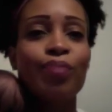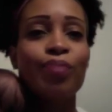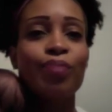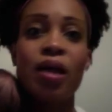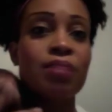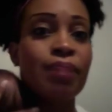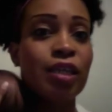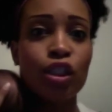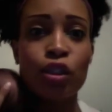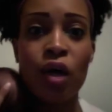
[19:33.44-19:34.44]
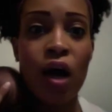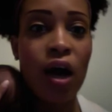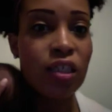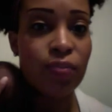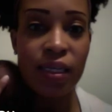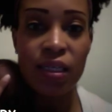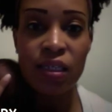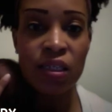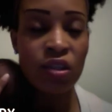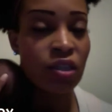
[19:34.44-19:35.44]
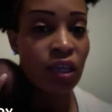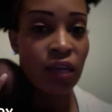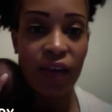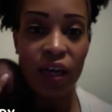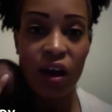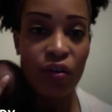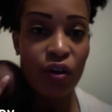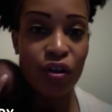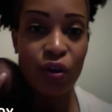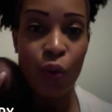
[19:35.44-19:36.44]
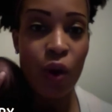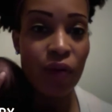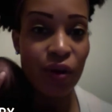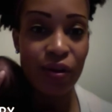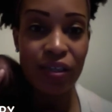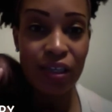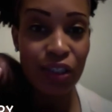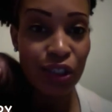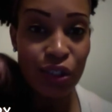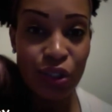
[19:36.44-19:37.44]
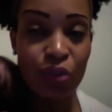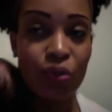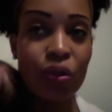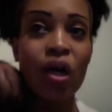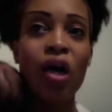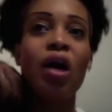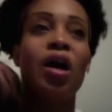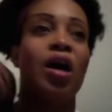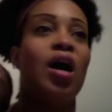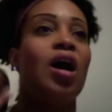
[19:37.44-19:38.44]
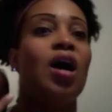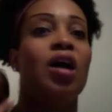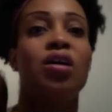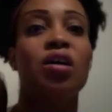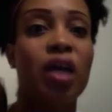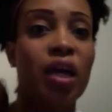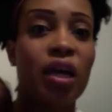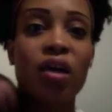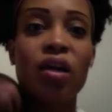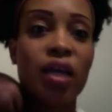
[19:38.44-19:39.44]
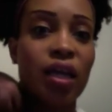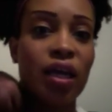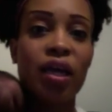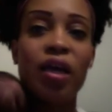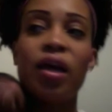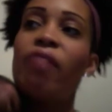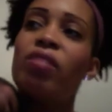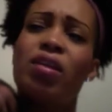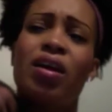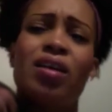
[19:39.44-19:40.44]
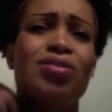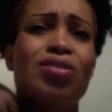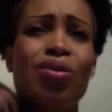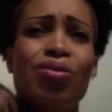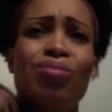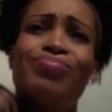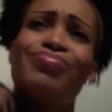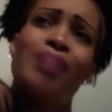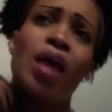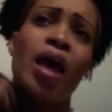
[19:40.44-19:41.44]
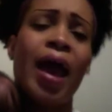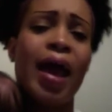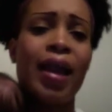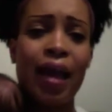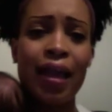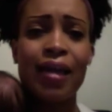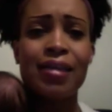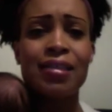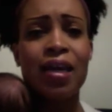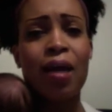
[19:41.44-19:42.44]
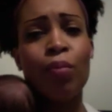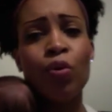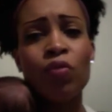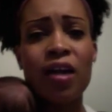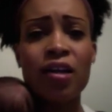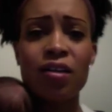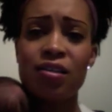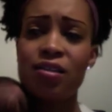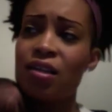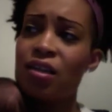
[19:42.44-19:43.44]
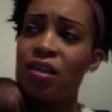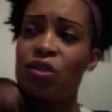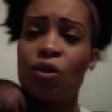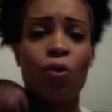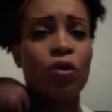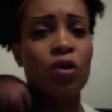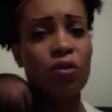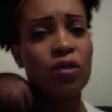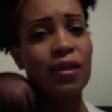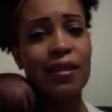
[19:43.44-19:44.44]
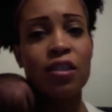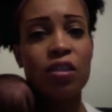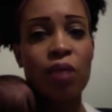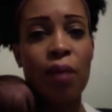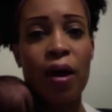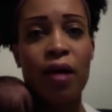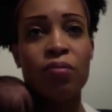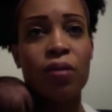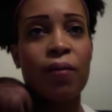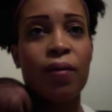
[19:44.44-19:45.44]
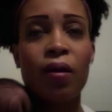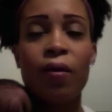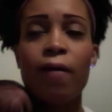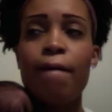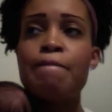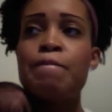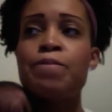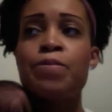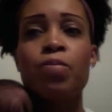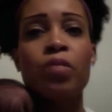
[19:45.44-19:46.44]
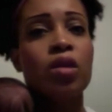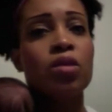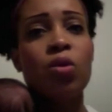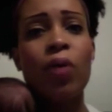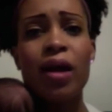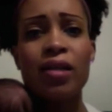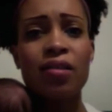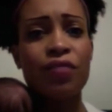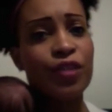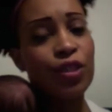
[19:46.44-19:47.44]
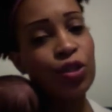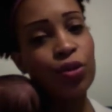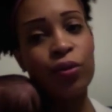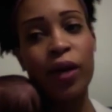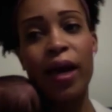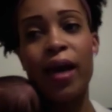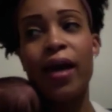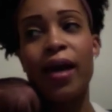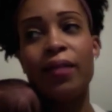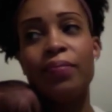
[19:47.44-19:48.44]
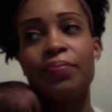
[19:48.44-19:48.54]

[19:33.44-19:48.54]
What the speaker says: Not to mention husbands, your significant others want their attention too. Cooking, cleaning, everything. So, and like I said, I moved out of the city, so, it's just me and my husband up here. So I got stuff to do, and